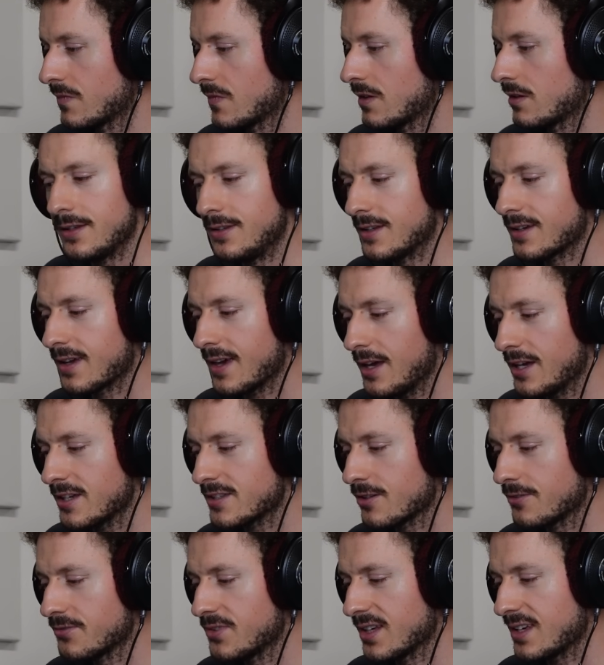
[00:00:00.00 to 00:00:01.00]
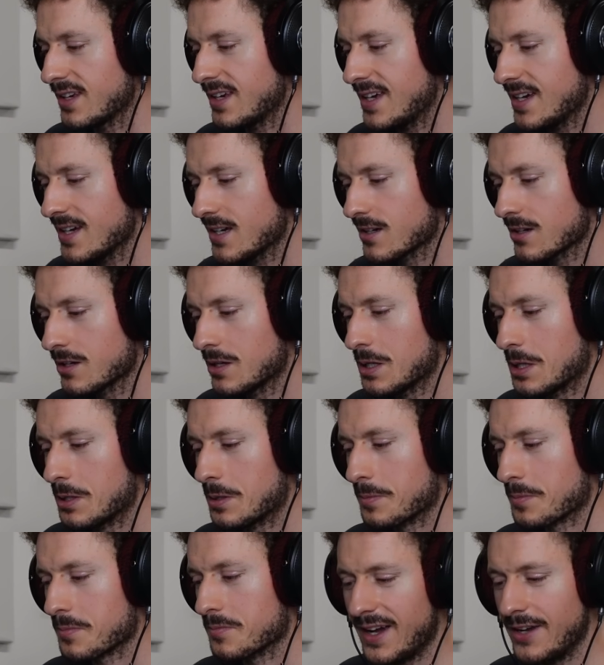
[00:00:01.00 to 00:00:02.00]
In the case of the kick,
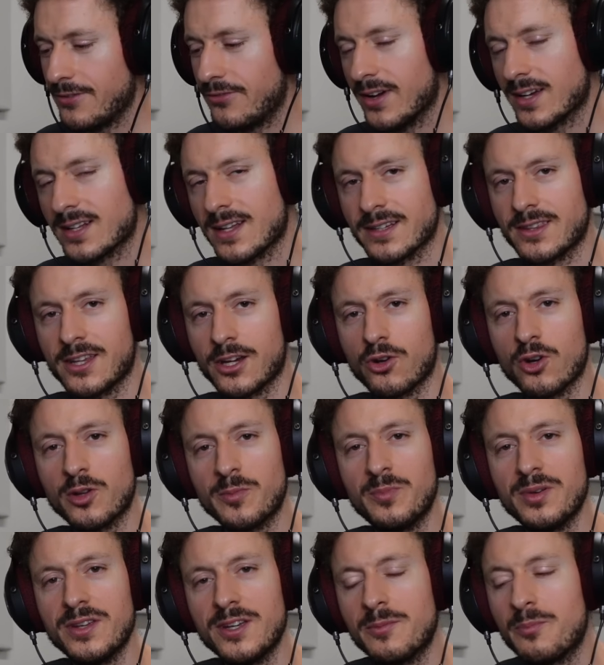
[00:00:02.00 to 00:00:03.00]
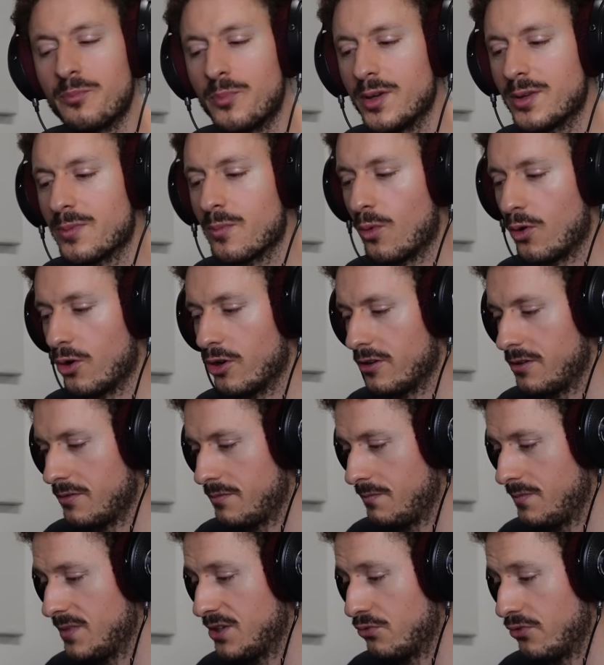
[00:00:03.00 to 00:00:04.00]
I felt like there could be a bit more
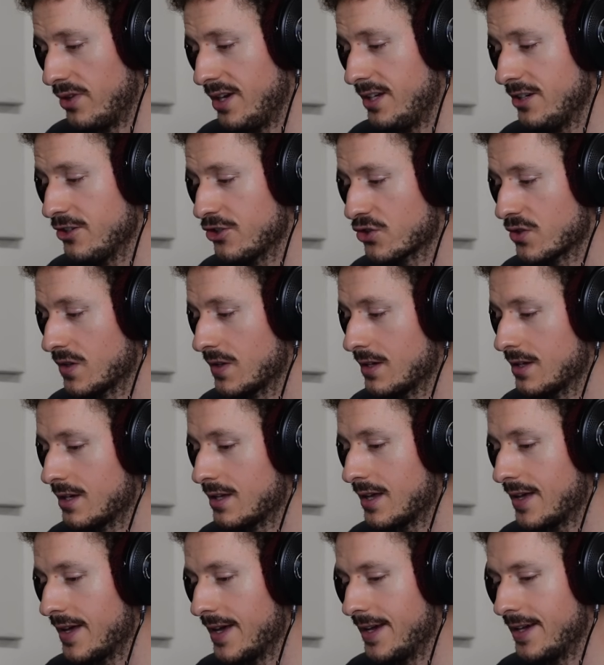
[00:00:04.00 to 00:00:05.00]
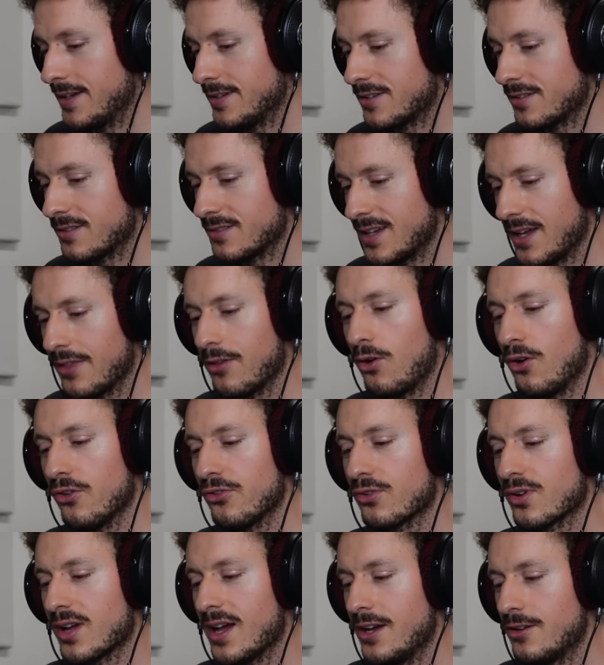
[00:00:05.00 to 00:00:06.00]
mid-range, and that
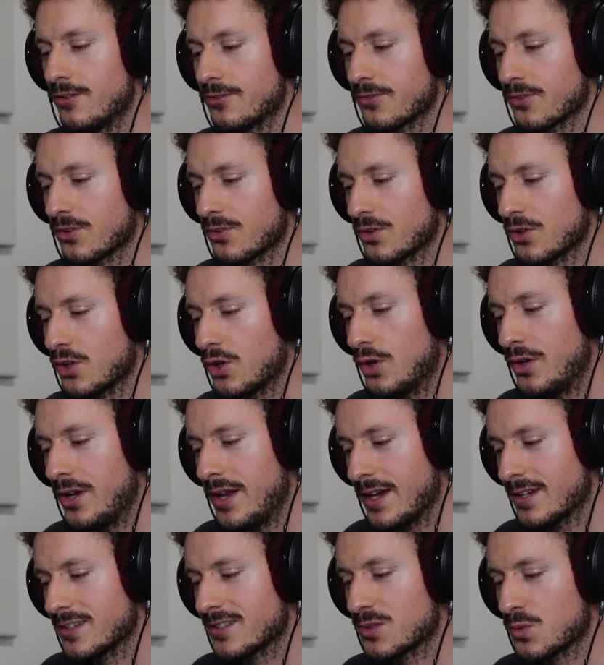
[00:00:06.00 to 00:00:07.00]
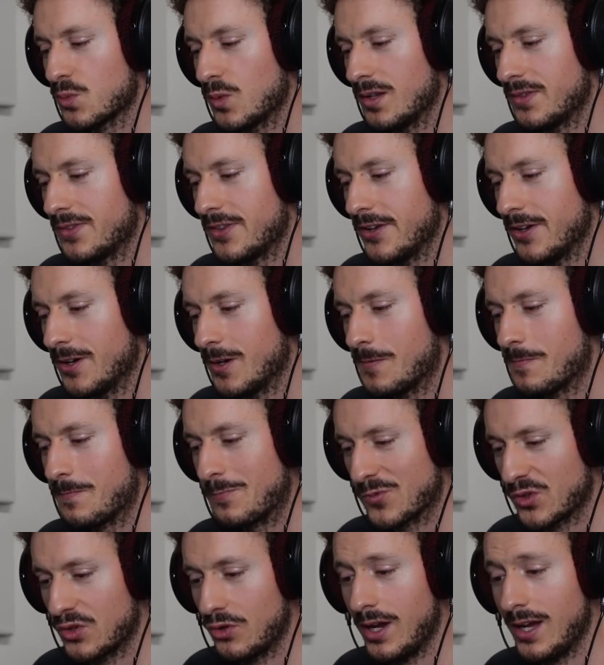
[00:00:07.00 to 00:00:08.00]
also kind of connects with the
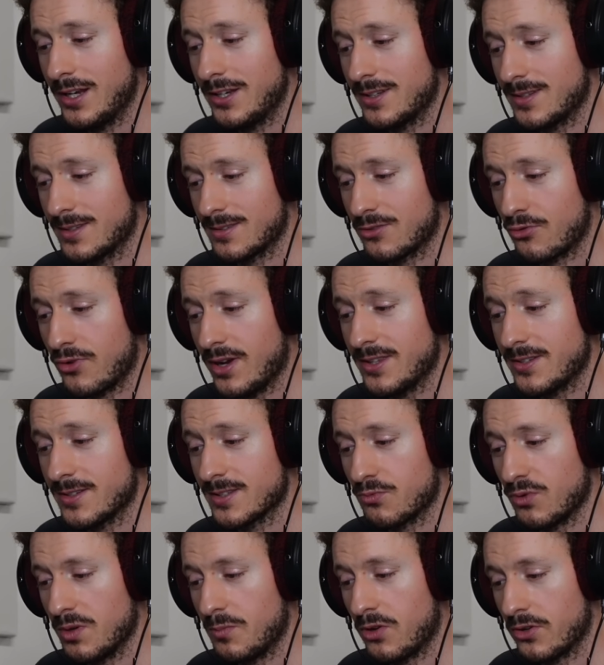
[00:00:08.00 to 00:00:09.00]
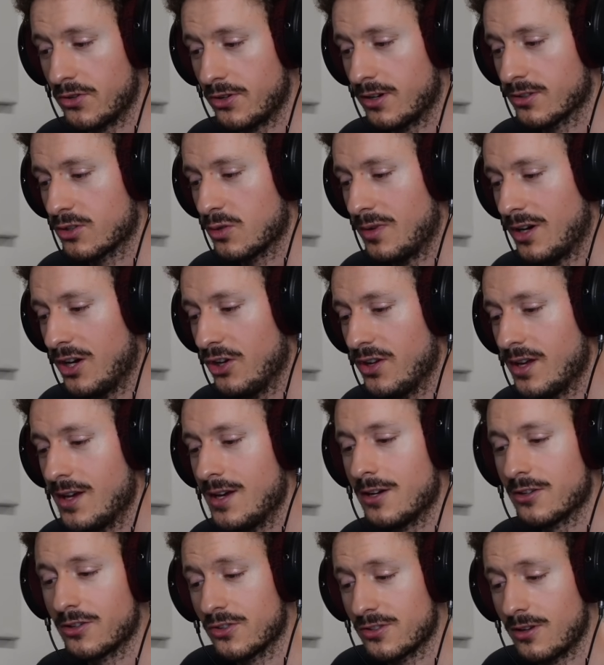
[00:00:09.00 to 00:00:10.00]
transients we talked about,
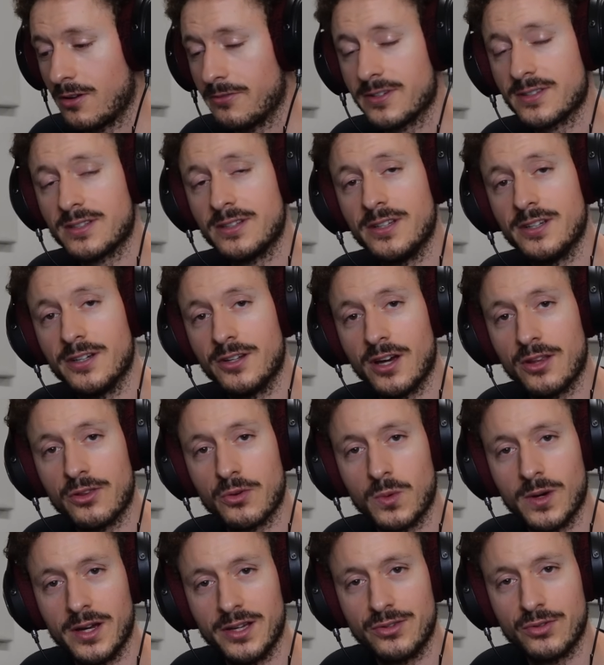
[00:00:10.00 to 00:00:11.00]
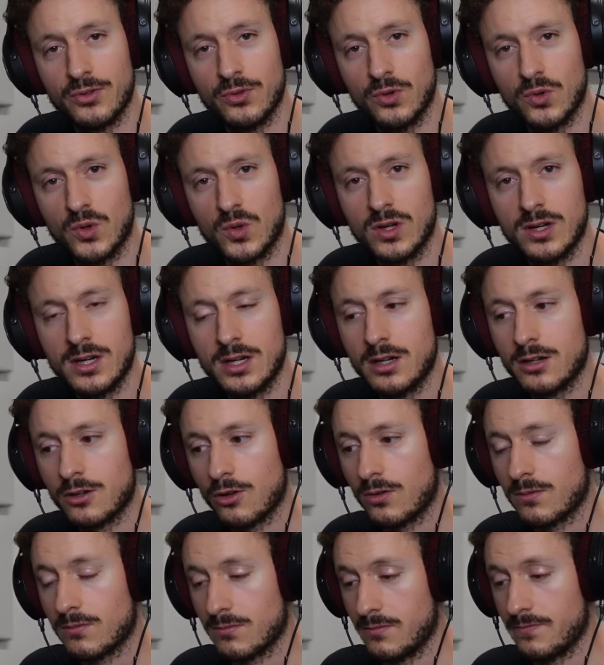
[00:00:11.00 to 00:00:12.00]
because obviously another way to
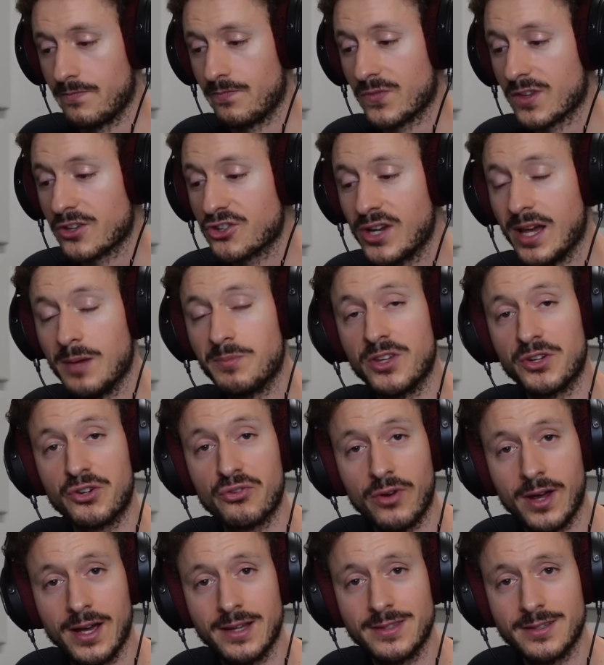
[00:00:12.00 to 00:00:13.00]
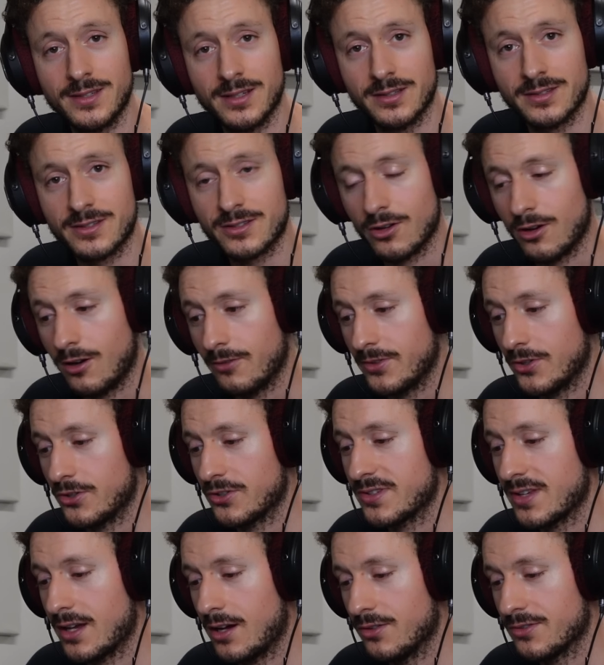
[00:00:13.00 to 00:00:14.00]
shape the transients of your
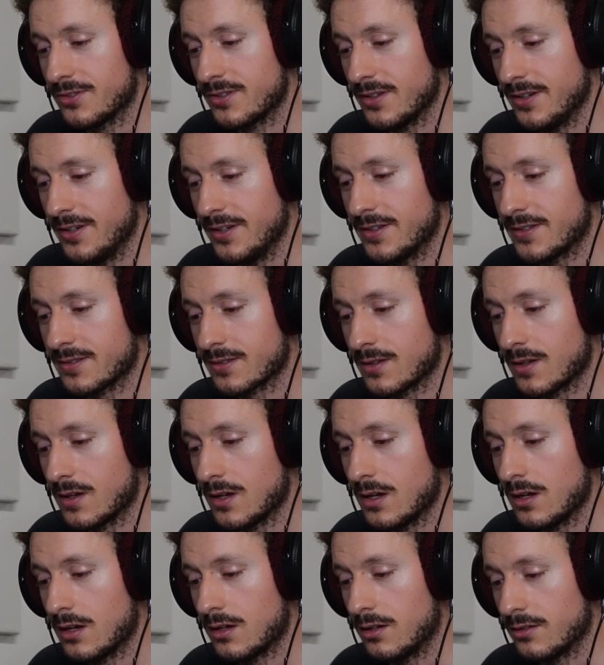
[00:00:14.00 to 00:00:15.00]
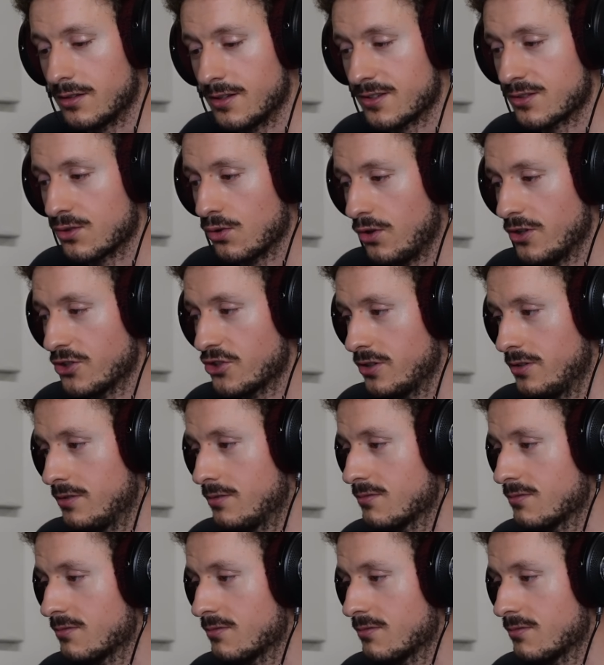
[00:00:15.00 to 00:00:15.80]
sounds is distortion.